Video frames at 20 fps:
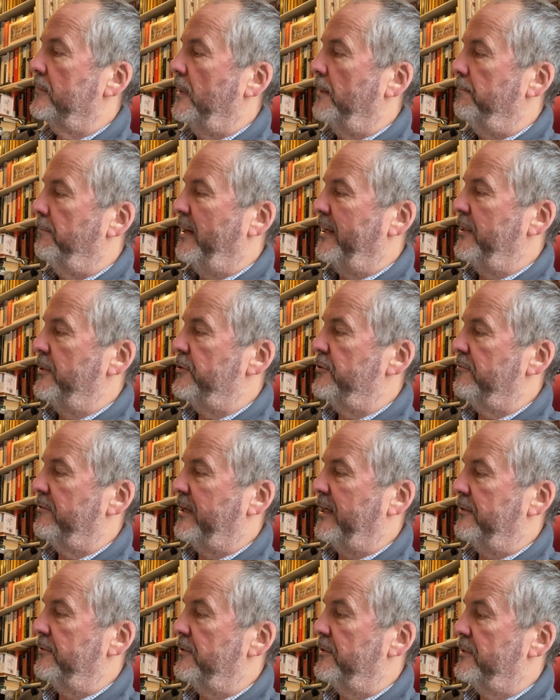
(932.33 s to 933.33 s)
Manage your
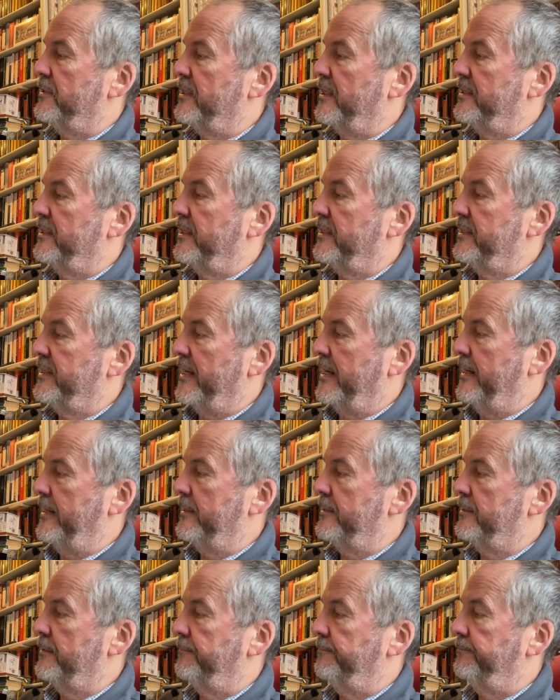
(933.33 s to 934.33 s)
accountant settings
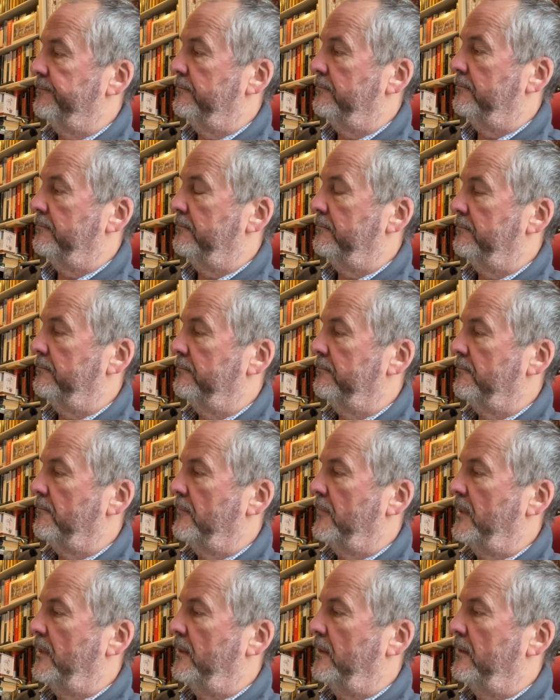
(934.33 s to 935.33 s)
at.
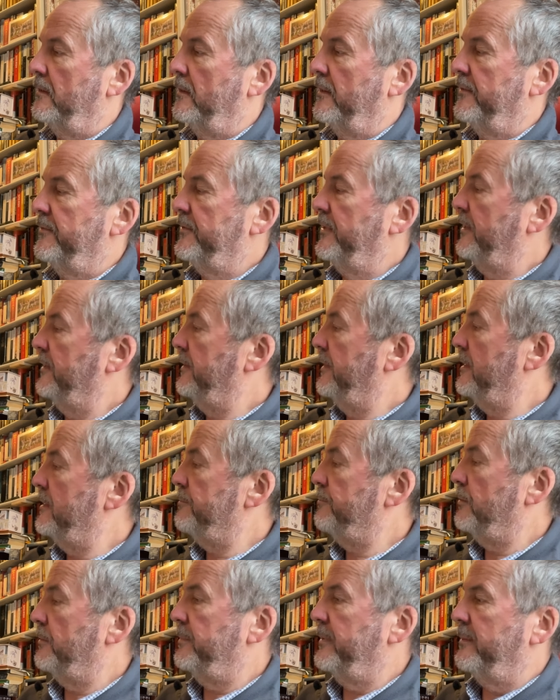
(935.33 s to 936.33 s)
I think that's
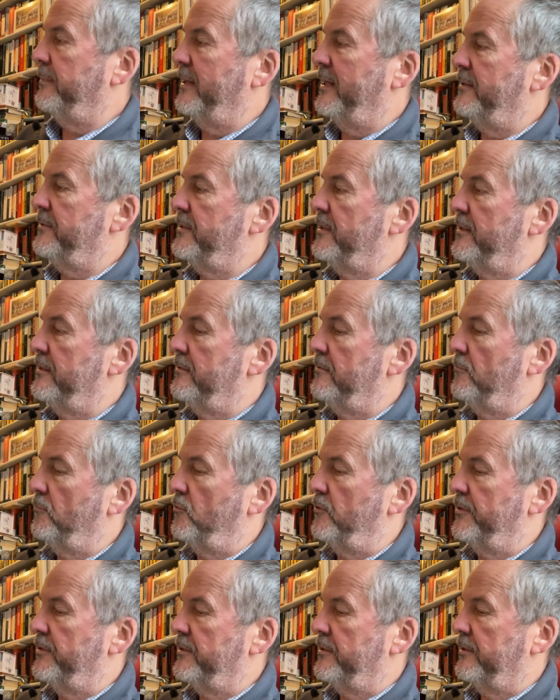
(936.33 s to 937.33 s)
probably about it,
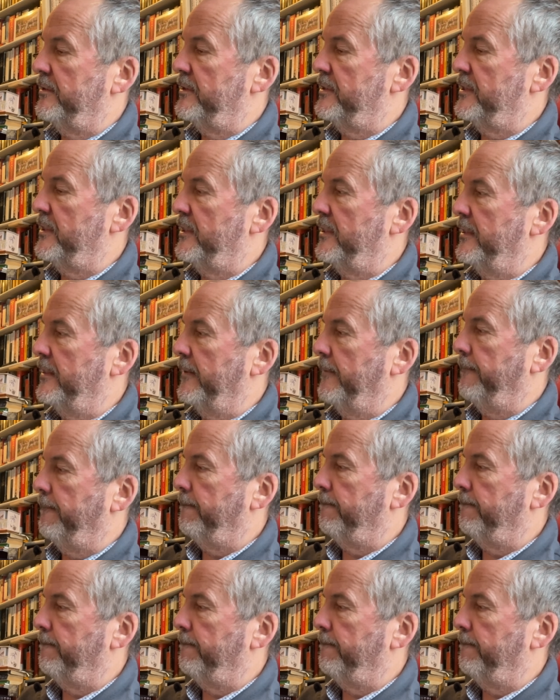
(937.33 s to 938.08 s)
what it's going to say.